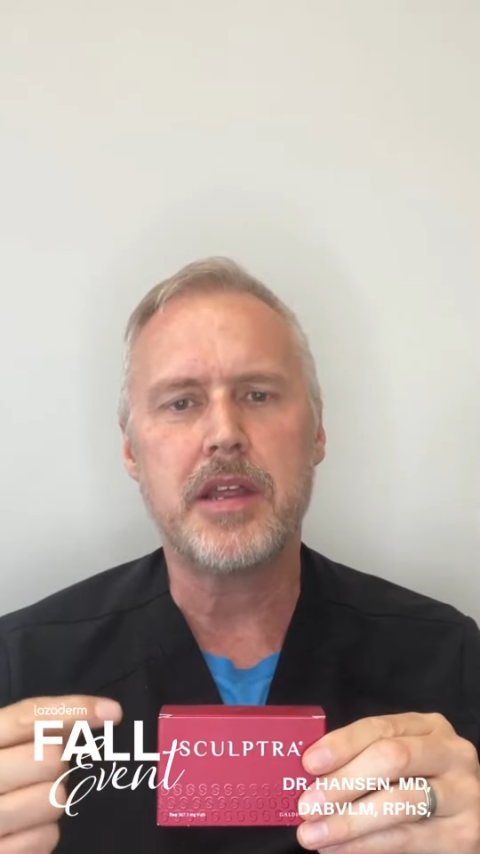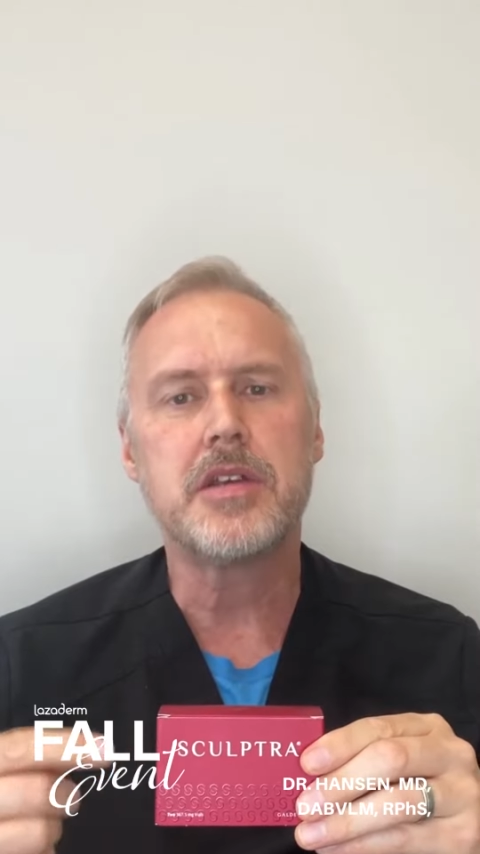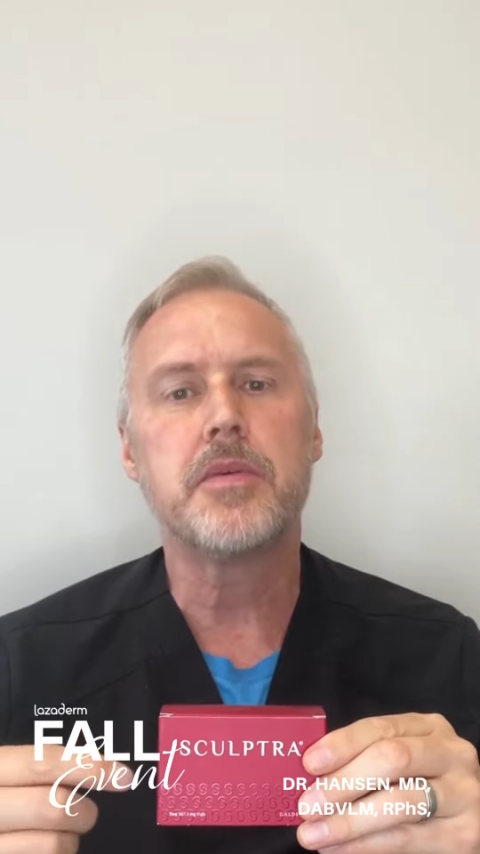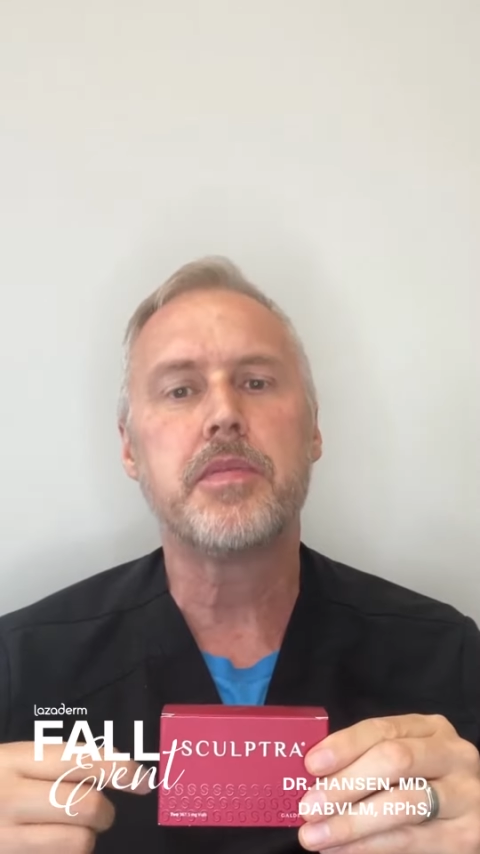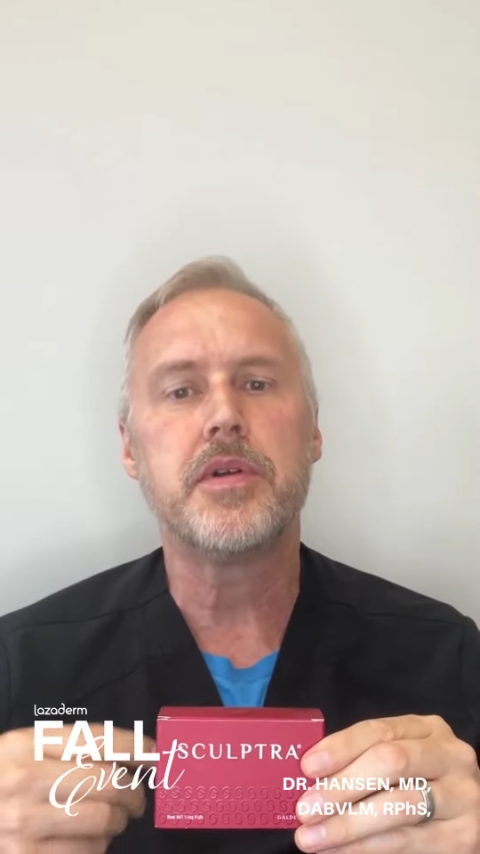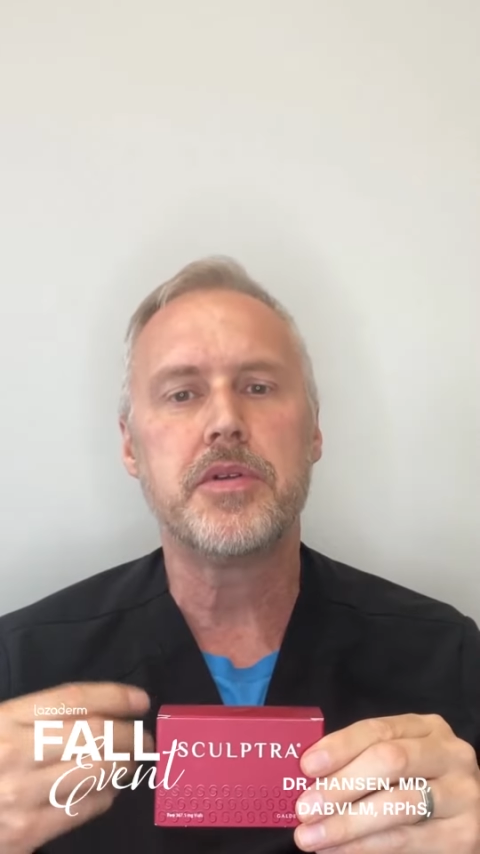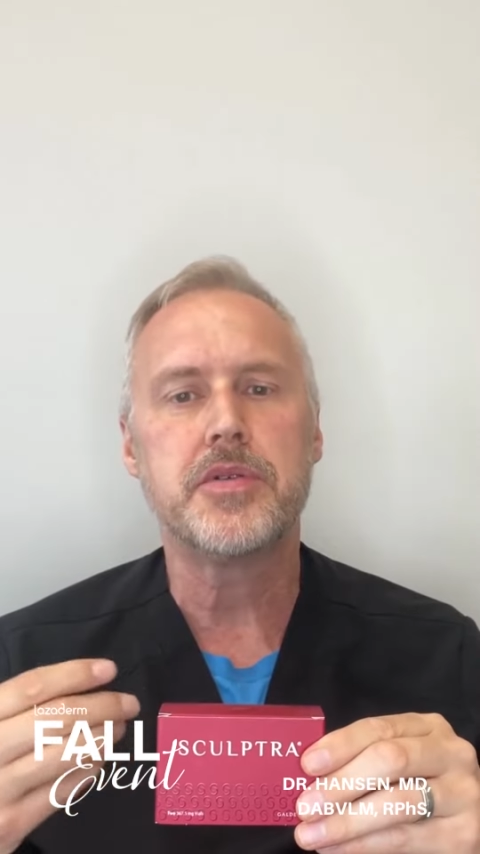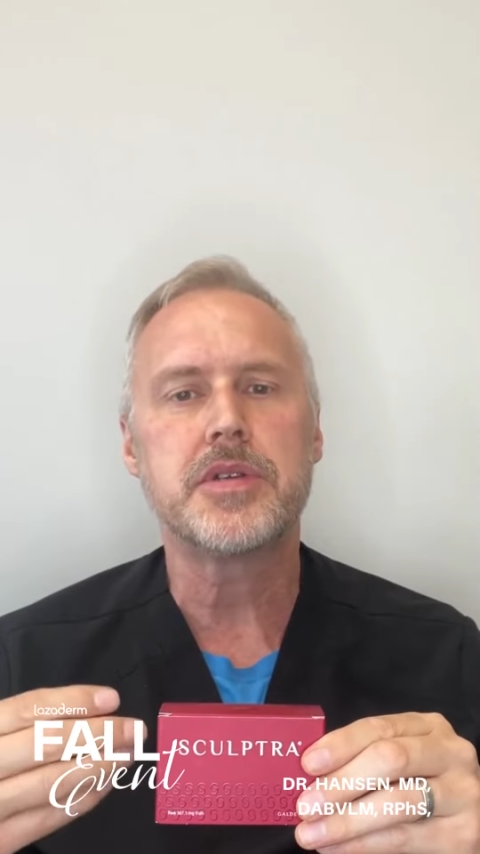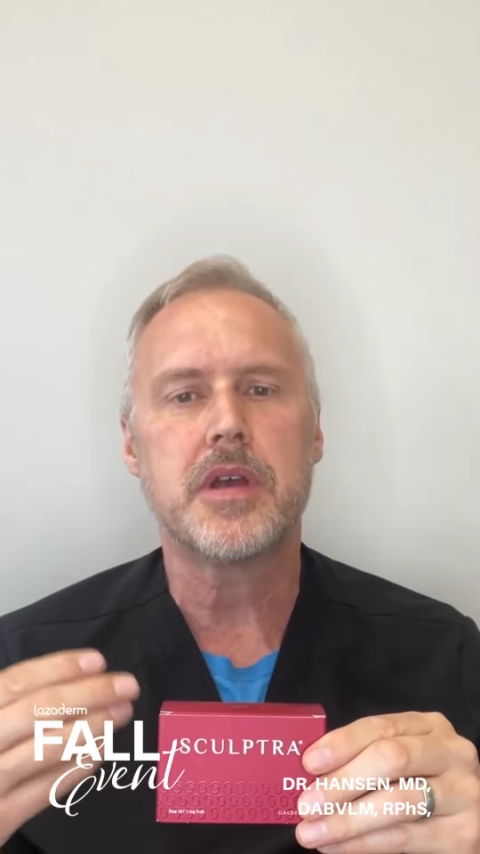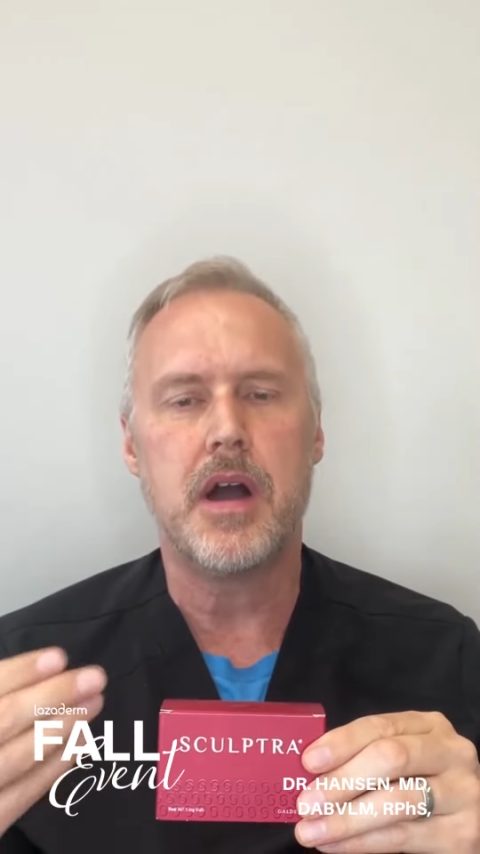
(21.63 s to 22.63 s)
to
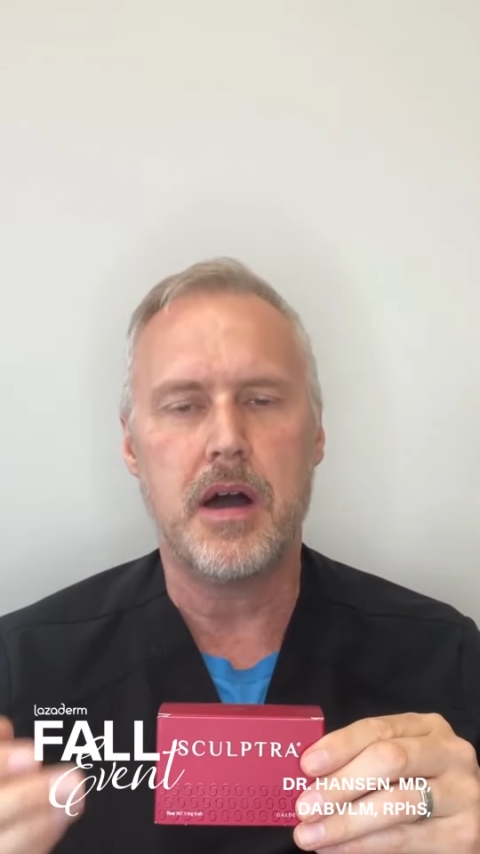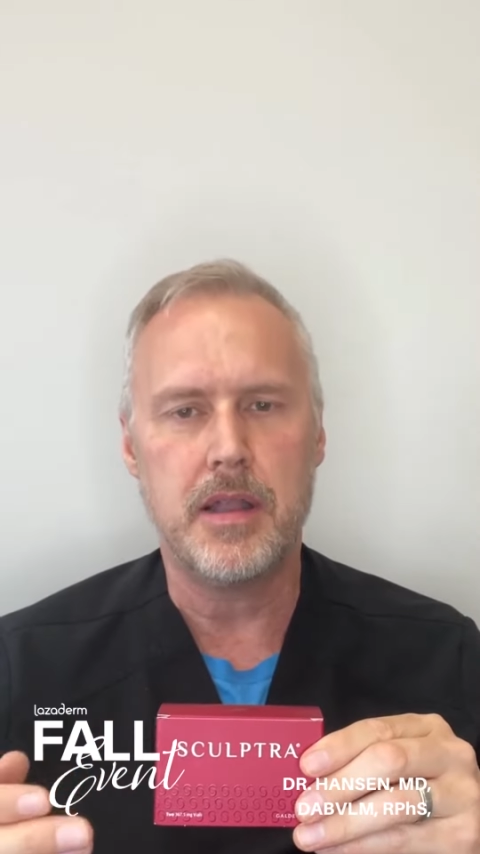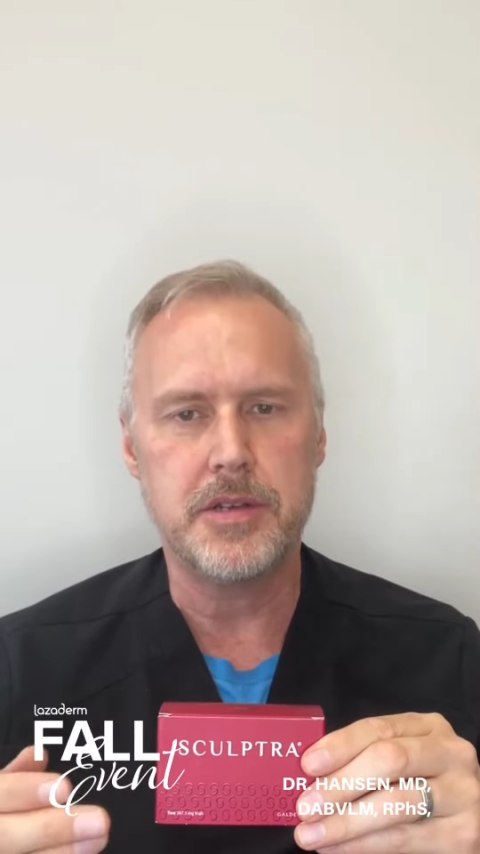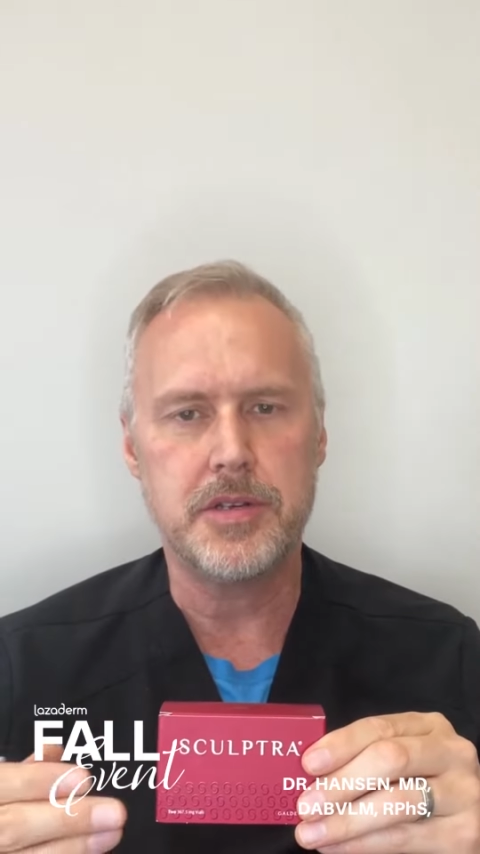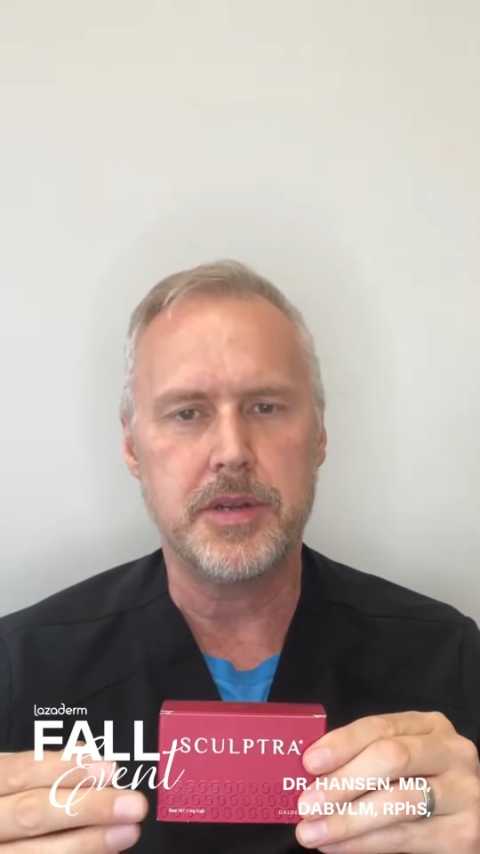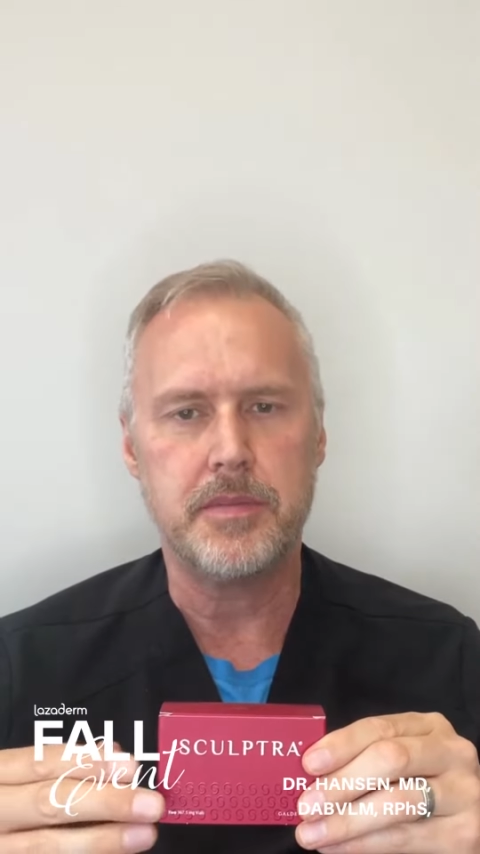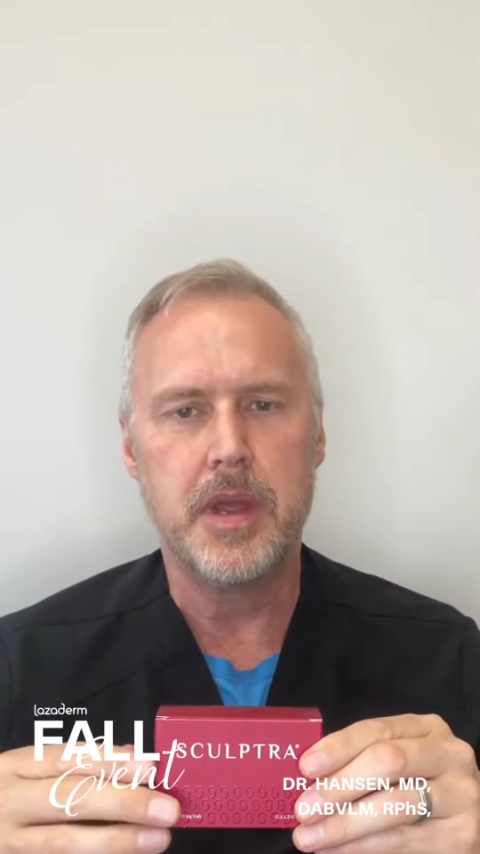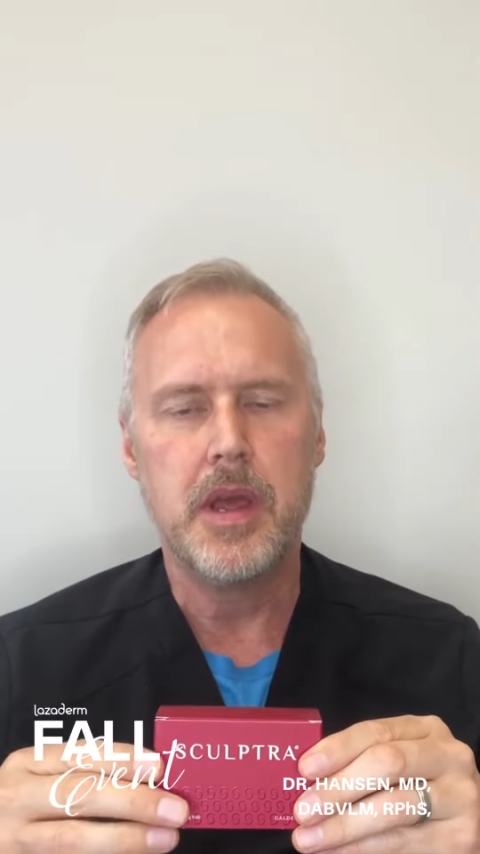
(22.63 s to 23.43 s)
produce collagen.